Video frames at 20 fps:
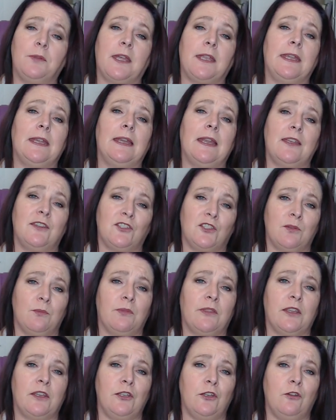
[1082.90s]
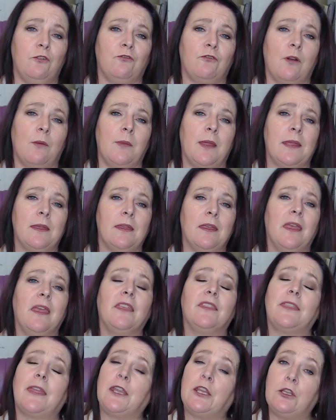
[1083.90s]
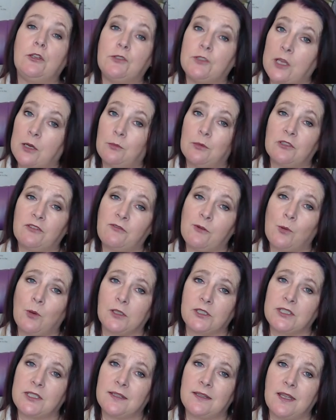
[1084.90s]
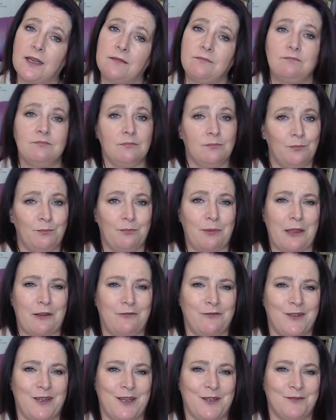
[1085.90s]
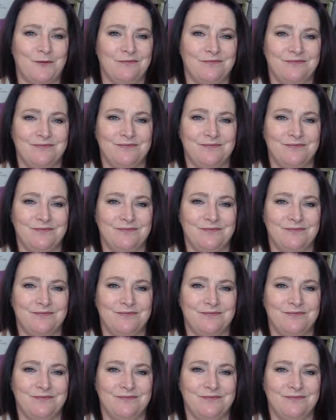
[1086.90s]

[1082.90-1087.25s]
that you learned something new from it. Thank you so much for watching then. Bye for now.